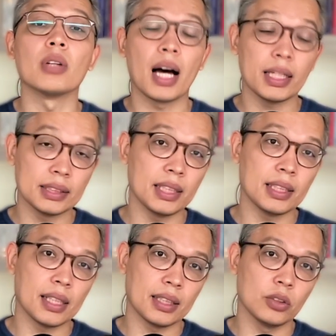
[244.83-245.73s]
For
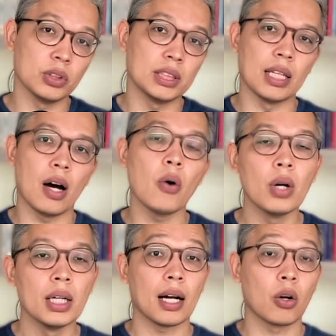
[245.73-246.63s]
example,
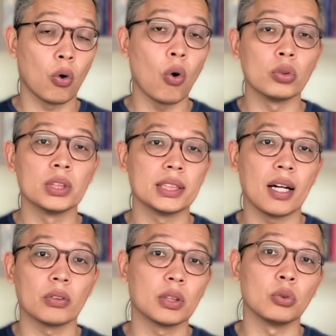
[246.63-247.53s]
melanoma can appear
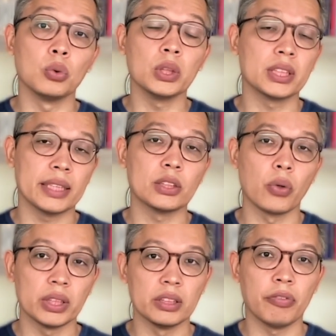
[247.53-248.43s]
as a small dark
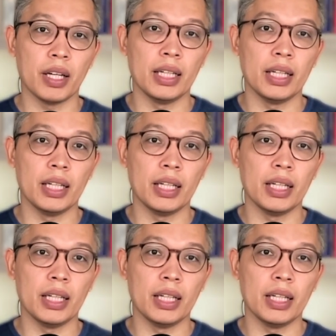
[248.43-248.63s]
spot